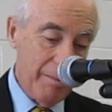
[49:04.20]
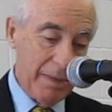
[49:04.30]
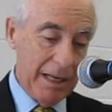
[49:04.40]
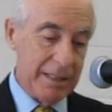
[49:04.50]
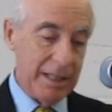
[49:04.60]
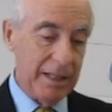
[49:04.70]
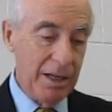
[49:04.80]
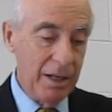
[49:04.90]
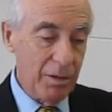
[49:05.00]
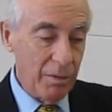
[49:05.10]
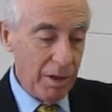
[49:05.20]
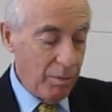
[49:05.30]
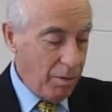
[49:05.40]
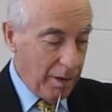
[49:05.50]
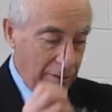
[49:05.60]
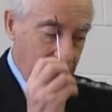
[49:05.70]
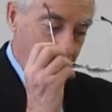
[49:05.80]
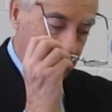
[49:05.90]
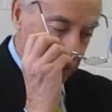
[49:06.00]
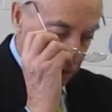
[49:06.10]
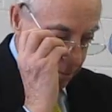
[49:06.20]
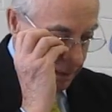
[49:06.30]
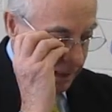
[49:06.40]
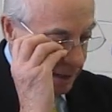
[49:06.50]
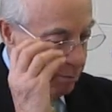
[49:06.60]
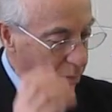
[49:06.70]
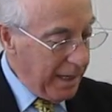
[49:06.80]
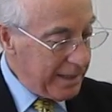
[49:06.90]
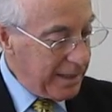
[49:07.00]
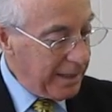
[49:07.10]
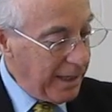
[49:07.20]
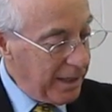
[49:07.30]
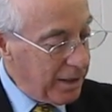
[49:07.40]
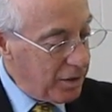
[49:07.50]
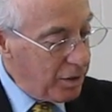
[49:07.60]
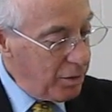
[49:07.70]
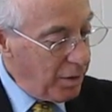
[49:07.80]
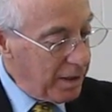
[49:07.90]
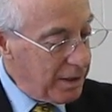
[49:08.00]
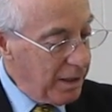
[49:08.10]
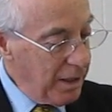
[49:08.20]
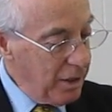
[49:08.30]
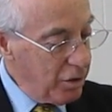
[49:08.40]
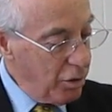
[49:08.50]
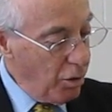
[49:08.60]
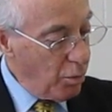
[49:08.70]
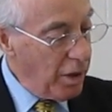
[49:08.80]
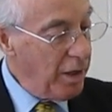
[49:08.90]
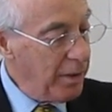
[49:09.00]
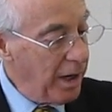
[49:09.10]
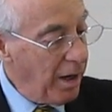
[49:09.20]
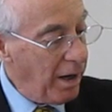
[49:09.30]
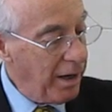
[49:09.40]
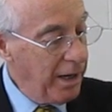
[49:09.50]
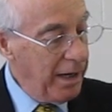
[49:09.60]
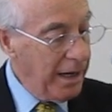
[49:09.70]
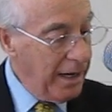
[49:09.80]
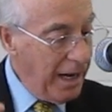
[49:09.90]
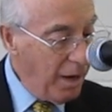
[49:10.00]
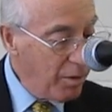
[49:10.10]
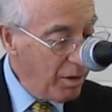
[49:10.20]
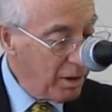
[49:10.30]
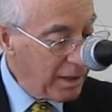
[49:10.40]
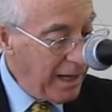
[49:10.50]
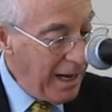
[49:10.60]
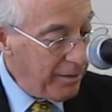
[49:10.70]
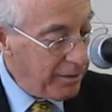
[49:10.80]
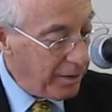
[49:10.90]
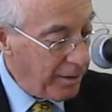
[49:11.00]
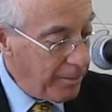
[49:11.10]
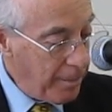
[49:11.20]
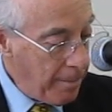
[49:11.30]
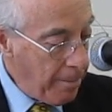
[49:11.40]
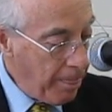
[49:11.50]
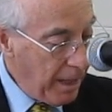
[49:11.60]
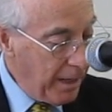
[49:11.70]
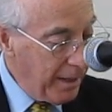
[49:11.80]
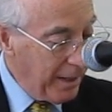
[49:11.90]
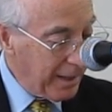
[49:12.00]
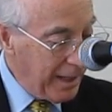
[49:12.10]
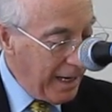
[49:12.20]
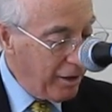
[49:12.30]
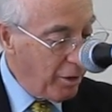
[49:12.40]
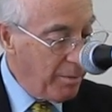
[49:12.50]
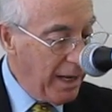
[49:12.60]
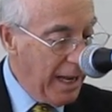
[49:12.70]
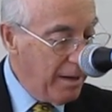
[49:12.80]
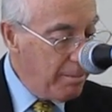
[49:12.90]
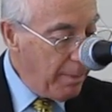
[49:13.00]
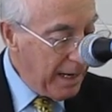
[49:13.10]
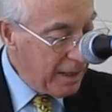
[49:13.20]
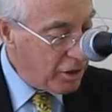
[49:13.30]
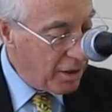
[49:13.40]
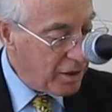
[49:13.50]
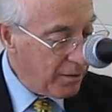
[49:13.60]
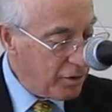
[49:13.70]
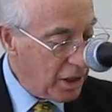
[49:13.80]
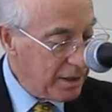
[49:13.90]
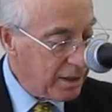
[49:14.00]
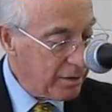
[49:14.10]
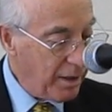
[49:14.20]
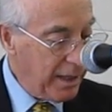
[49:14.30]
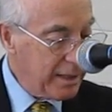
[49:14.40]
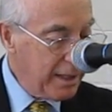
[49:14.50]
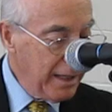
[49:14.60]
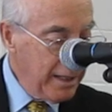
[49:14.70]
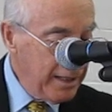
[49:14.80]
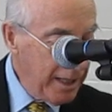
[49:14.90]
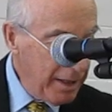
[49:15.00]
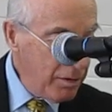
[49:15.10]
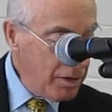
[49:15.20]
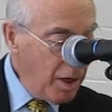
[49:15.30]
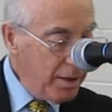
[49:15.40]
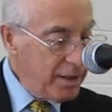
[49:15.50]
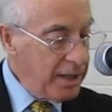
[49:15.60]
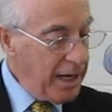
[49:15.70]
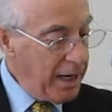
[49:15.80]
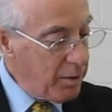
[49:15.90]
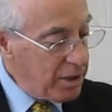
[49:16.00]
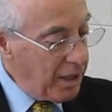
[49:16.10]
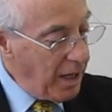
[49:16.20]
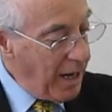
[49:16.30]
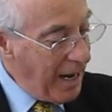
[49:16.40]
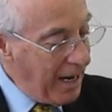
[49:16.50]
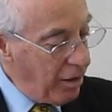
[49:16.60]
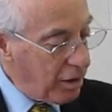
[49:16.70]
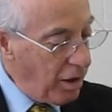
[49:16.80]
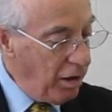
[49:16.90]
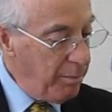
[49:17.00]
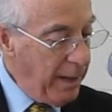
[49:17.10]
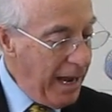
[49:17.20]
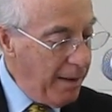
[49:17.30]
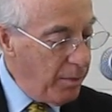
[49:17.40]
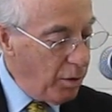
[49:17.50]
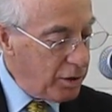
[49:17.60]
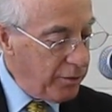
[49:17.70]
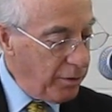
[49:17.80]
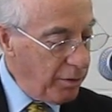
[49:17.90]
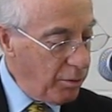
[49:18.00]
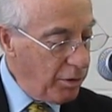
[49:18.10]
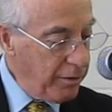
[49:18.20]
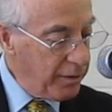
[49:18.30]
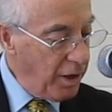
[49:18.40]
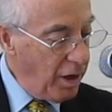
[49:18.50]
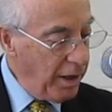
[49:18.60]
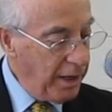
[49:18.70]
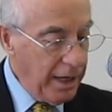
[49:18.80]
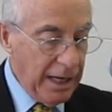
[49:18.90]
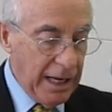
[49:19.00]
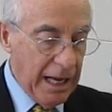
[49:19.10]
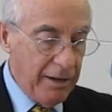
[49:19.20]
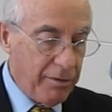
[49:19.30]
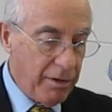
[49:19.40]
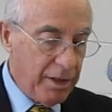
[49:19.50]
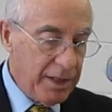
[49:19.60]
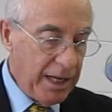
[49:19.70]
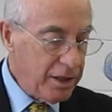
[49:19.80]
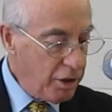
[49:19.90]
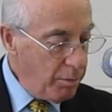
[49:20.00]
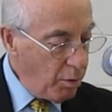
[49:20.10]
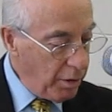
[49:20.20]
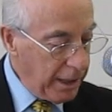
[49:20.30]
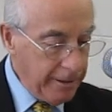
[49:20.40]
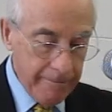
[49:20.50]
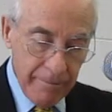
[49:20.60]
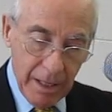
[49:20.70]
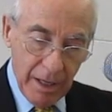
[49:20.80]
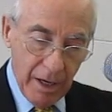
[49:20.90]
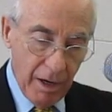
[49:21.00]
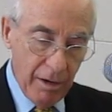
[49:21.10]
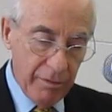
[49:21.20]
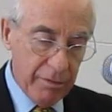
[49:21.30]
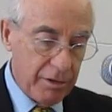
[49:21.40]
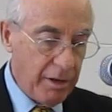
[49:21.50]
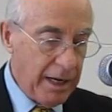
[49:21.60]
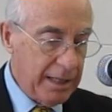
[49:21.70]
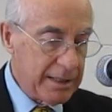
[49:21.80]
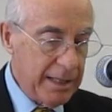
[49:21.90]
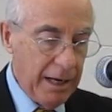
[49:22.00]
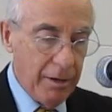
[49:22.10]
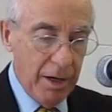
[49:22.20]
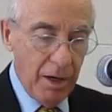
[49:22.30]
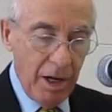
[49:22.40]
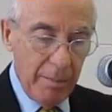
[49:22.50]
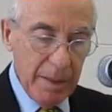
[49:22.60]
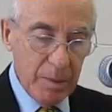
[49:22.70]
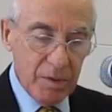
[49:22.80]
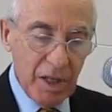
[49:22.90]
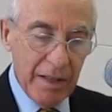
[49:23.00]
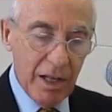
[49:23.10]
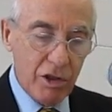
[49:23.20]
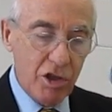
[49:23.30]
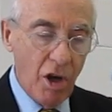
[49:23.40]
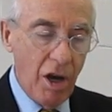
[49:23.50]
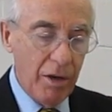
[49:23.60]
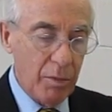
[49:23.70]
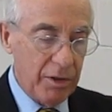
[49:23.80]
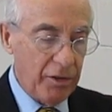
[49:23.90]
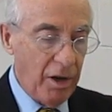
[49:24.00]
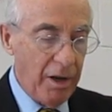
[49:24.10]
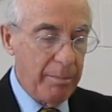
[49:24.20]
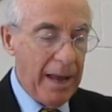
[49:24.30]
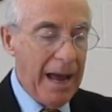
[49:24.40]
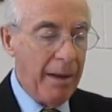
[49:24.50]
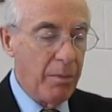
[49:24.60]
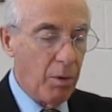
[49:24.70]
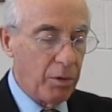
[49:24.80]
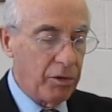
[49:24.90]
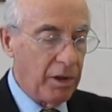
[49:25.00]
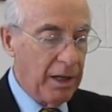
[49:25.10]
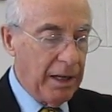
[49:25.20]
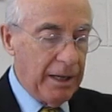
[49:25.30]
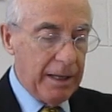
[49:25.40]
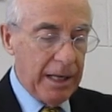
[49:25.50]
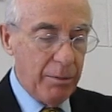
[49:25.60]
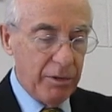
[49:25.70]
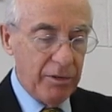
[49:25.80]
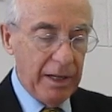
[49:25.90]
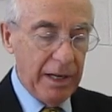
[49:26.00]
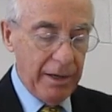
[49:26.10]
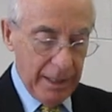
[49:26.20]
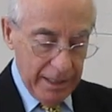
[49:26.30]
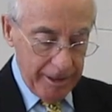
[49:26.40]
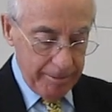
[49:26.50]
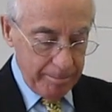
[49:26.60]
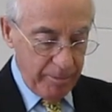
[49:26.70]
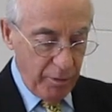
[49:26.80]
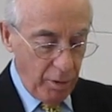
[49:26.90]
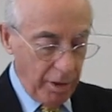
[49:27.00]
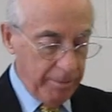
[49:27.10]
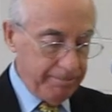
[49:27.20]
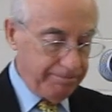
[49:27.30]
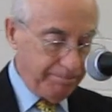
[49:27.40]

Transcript: amazing. What a wonderful, tremendous blessing that is to us to know where we are and how we're looked after. The kingdom and patience of Jesus Christ. Now he goes on to say he was in the isle called Patmos for the word of God and for the testimony of Christ. Now a lot of people say that John was on Patmos. He was there um, for